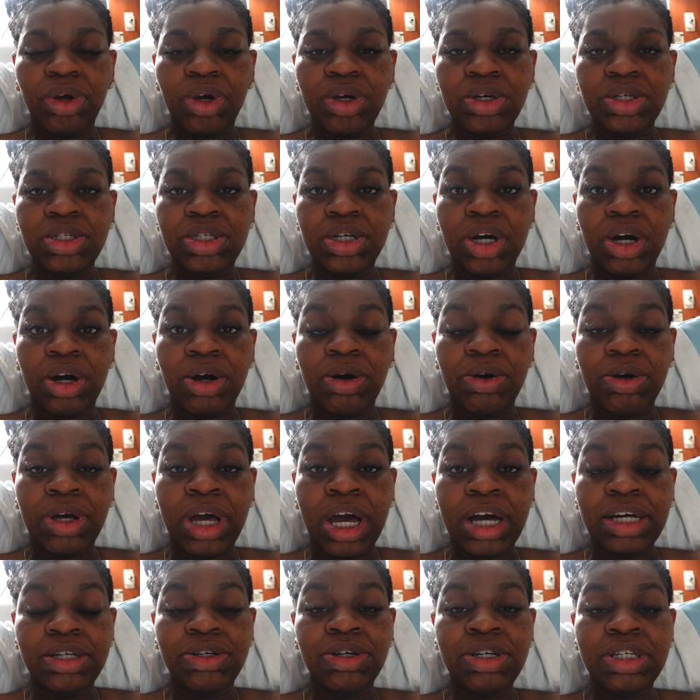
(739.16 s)
so
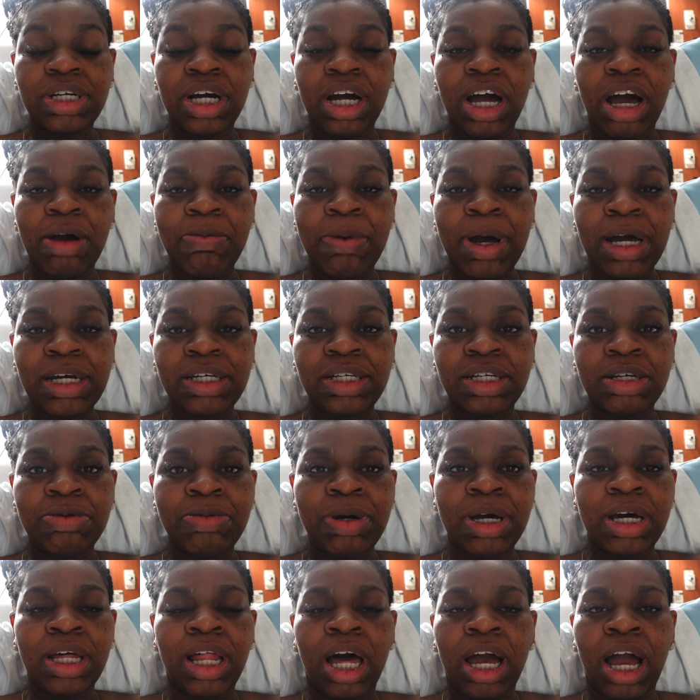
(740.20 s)
yeah, as soon as I got back to the bed,